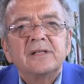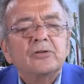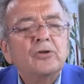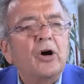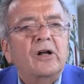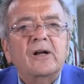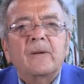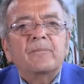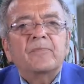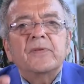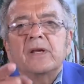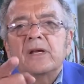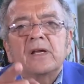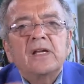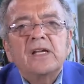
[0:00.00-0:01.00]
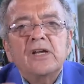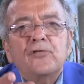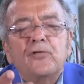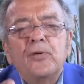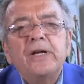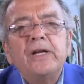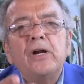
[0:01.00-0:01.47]
Look,
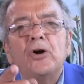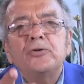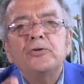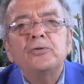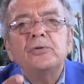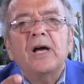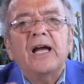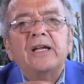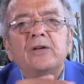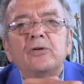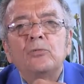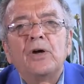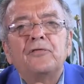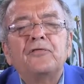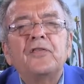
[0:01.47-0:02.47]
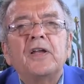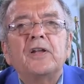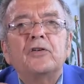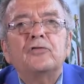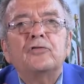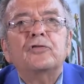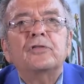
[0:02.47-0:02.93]
if we don't unite, we're
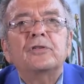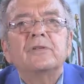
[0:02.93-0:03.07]
finished.